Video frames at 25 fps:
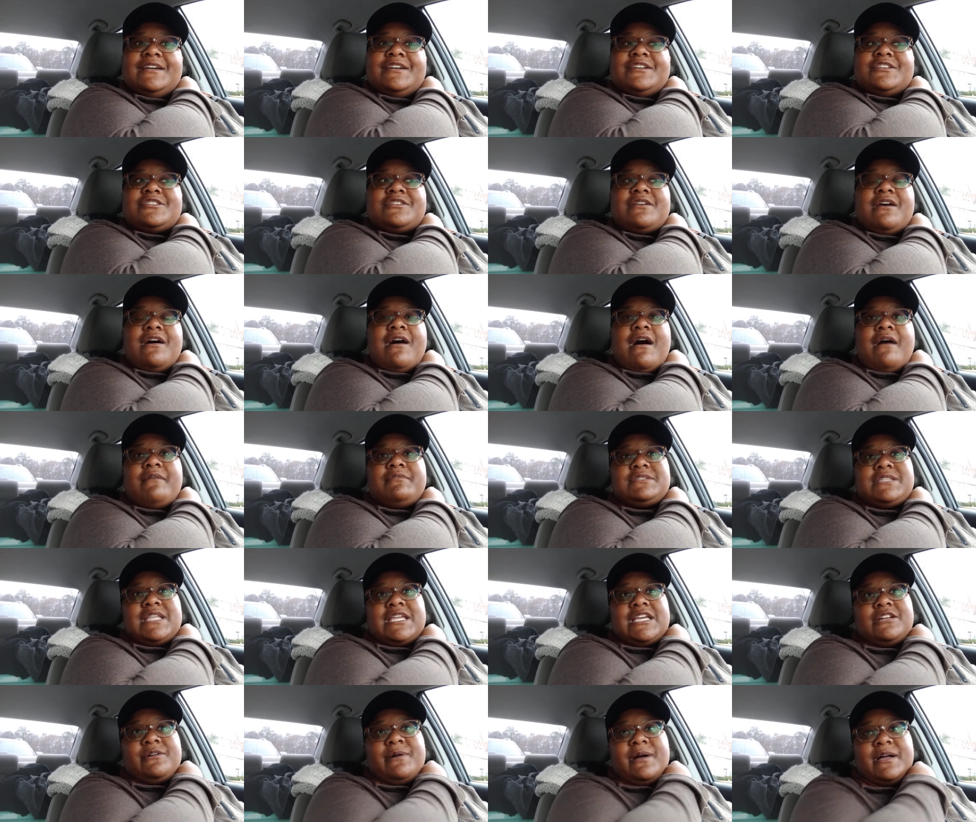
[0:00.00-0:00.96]
So I was
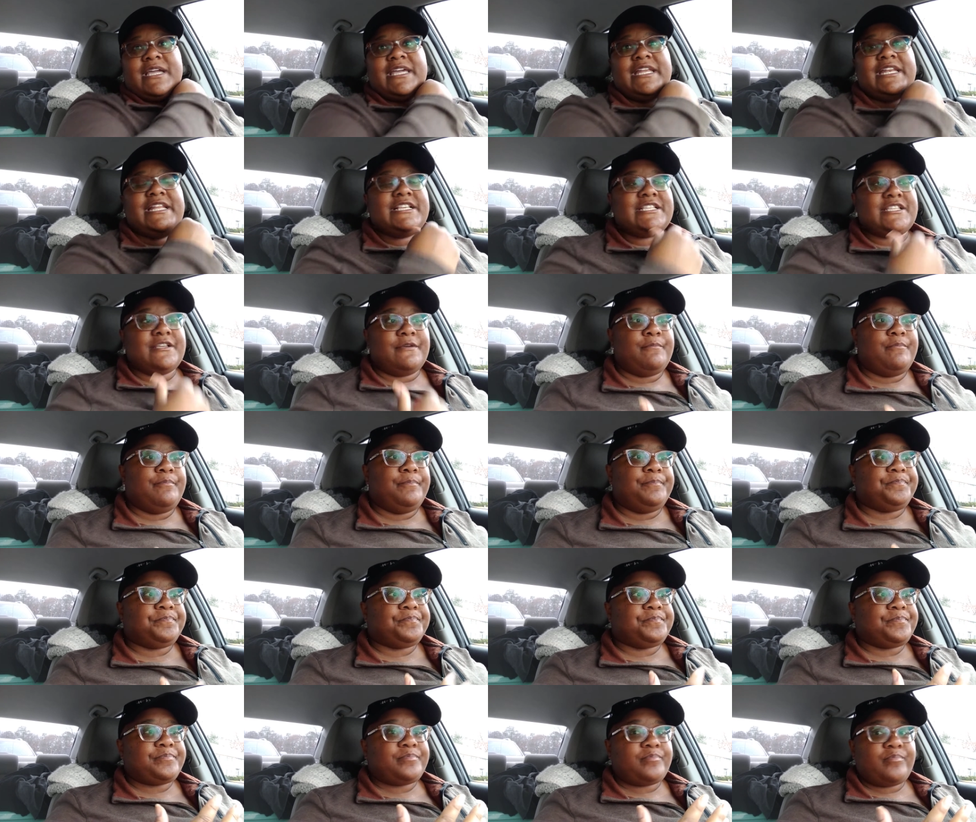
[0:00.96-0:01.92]
thinking about getting some
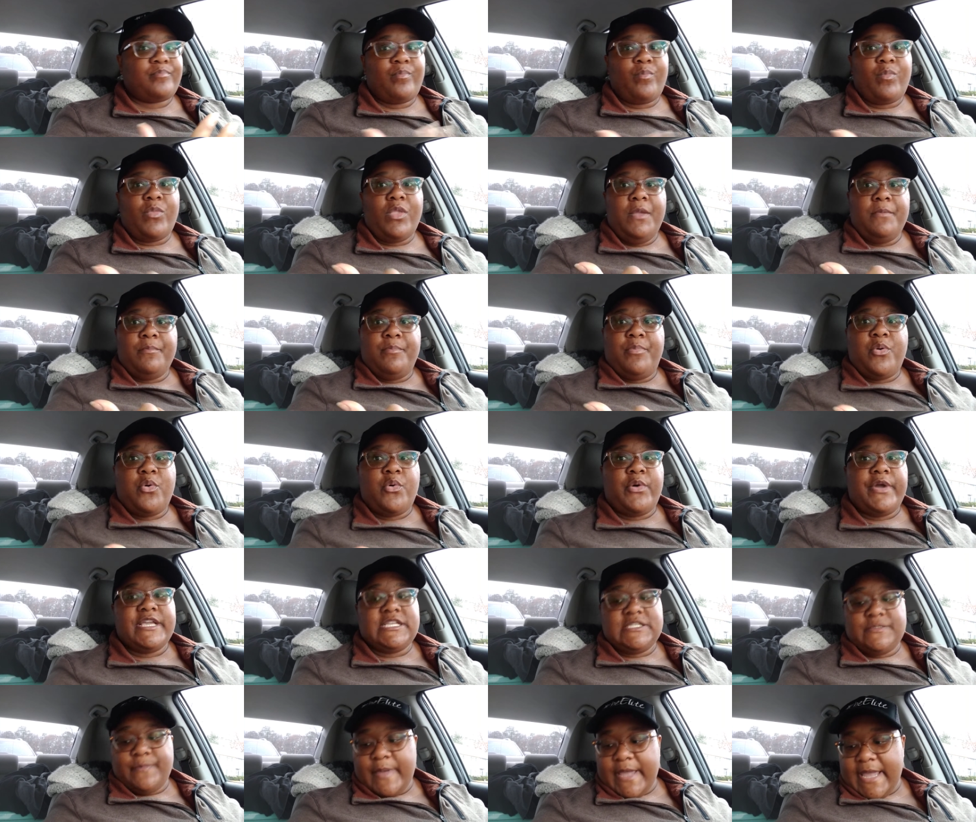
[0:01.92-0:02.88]

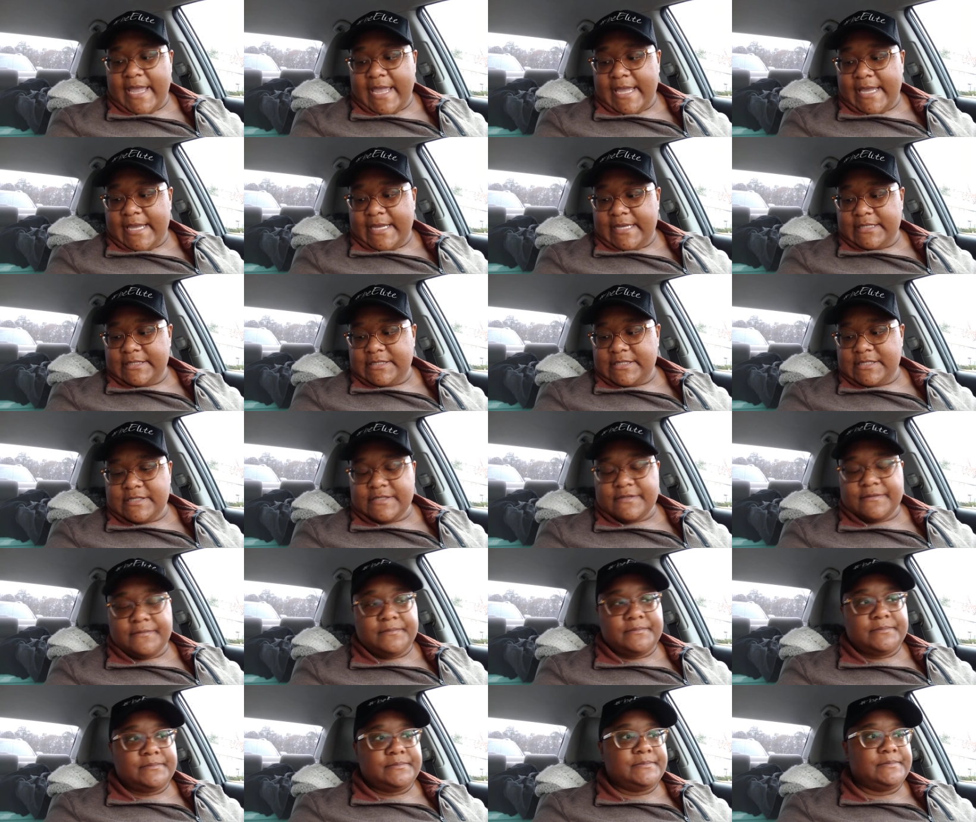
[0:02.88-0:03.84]
Poise pads
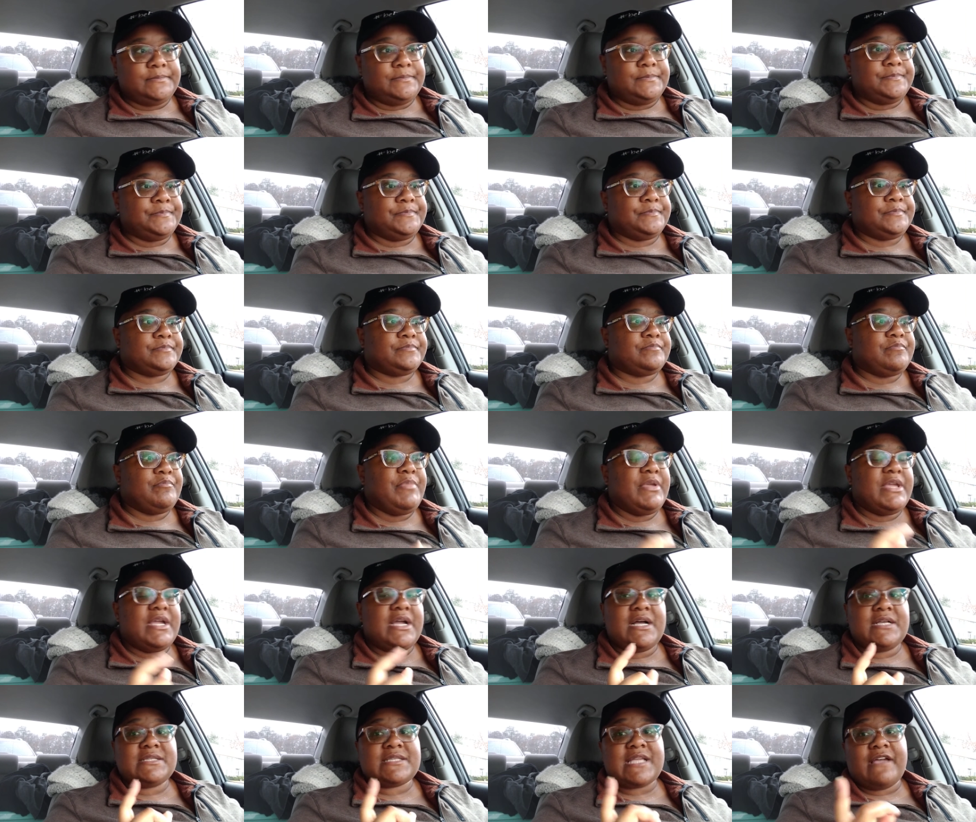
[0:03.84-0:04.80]

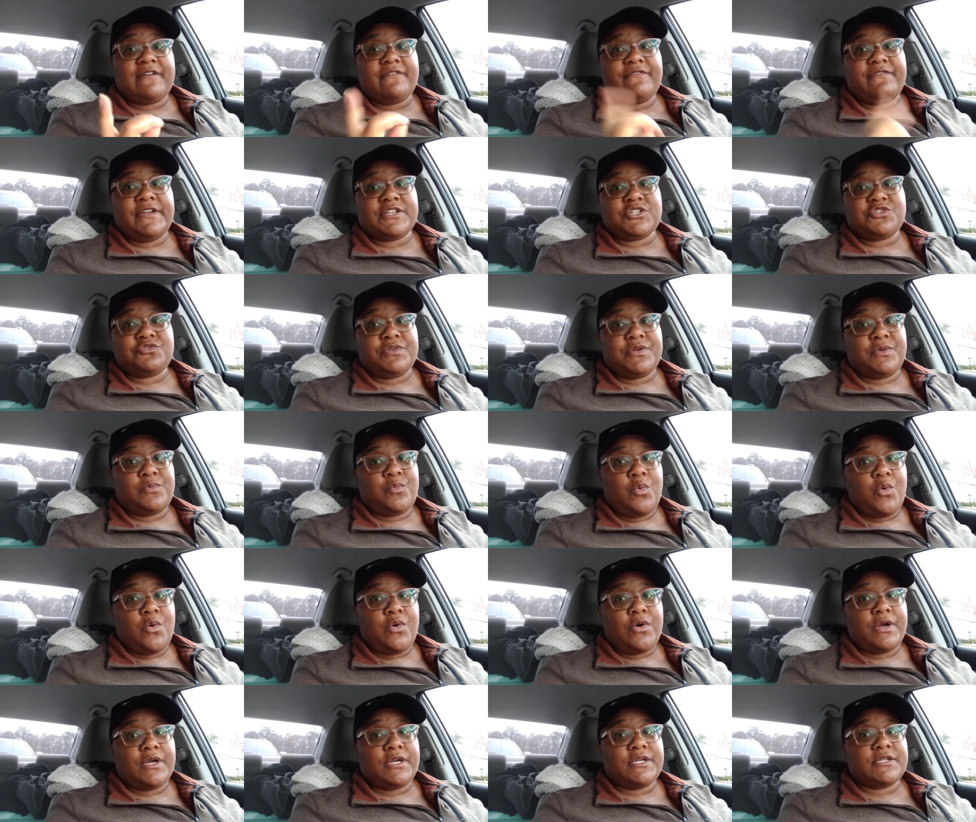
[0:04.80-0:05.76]
because on Fetch
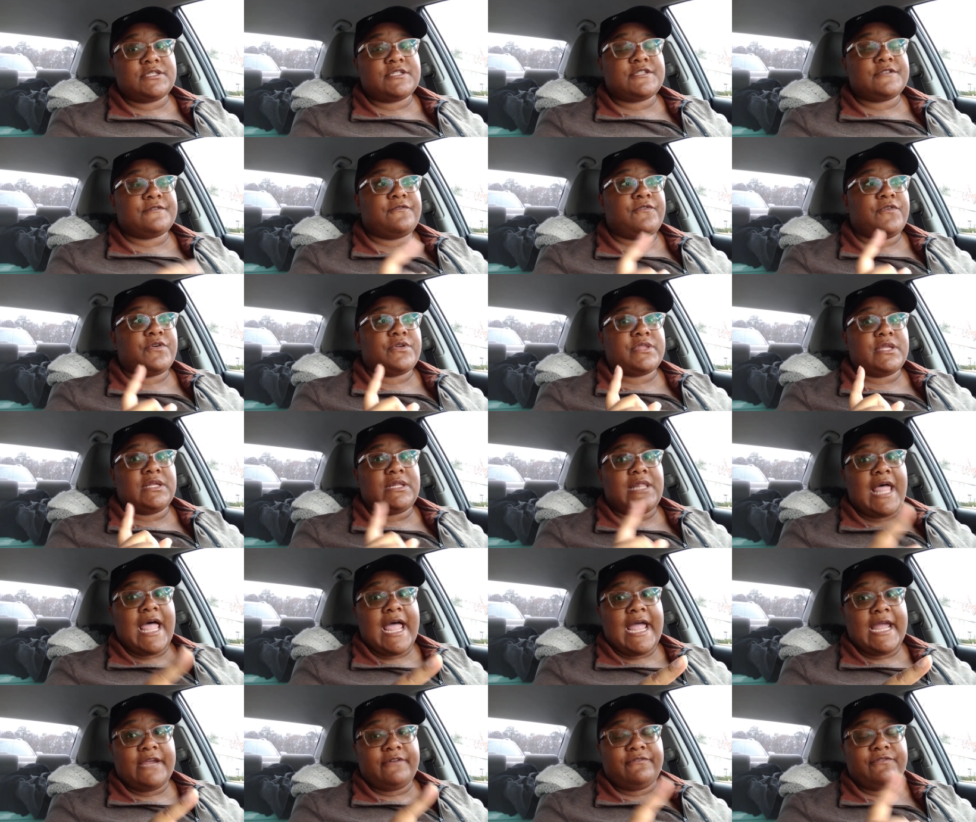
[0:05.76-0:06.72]
Rewards for
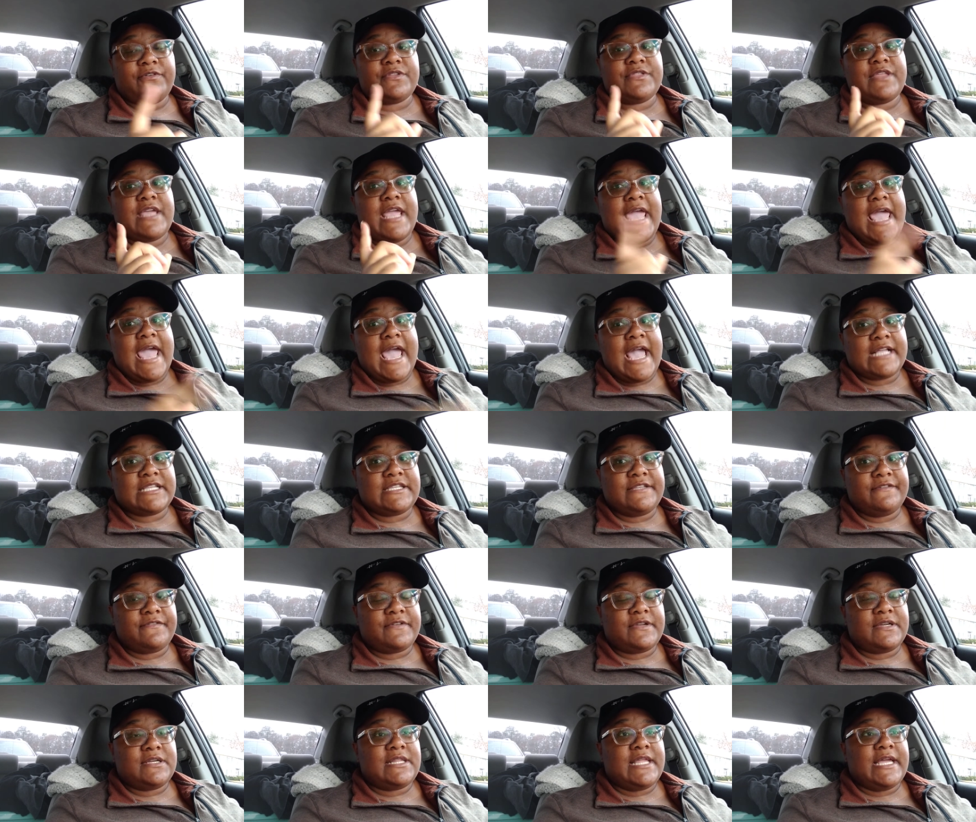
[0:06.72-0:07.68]
the
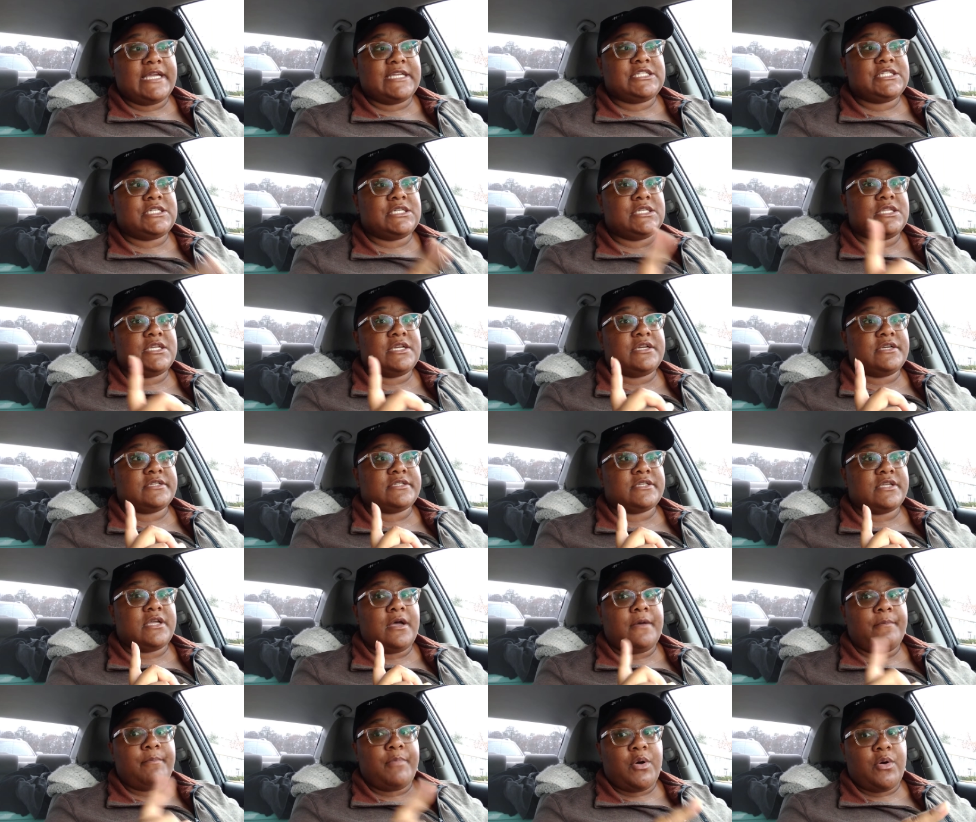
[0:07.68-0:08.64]
active collection, there's
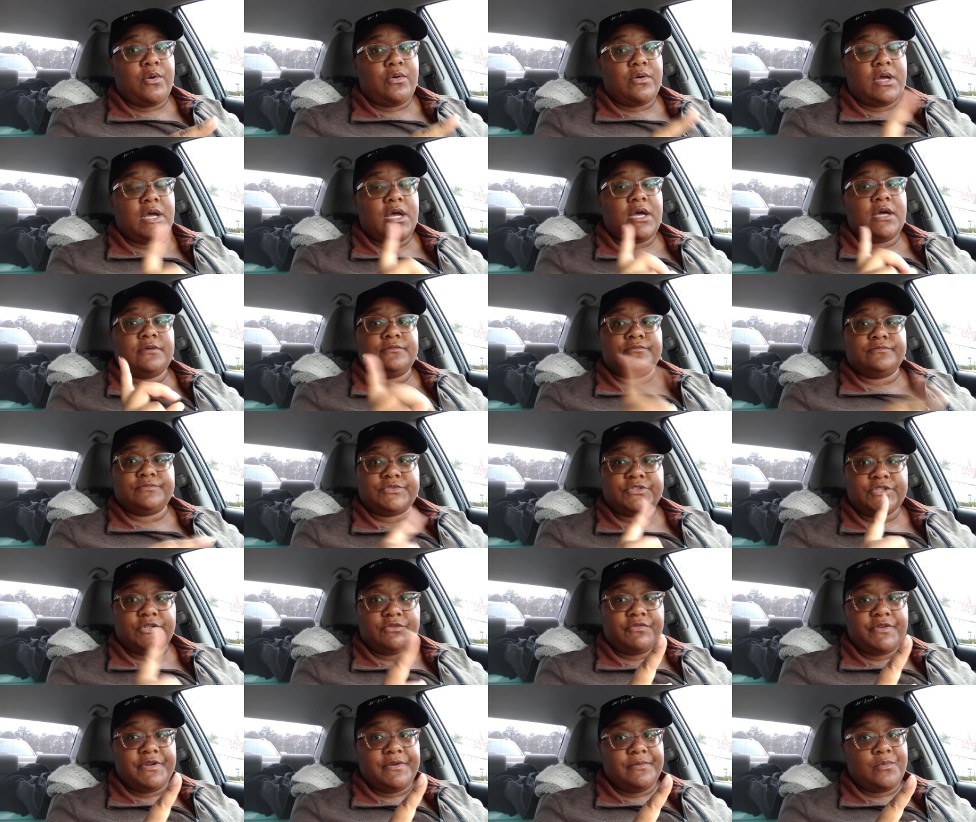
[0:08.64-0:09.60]

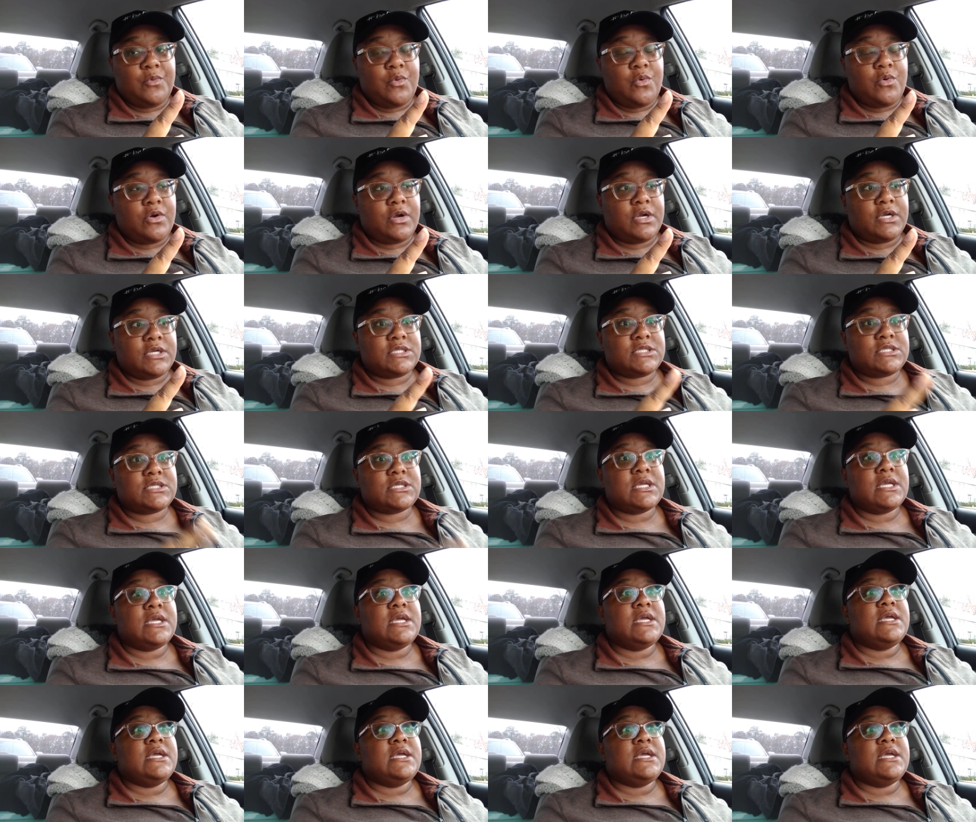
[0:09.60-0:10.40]
some rewards,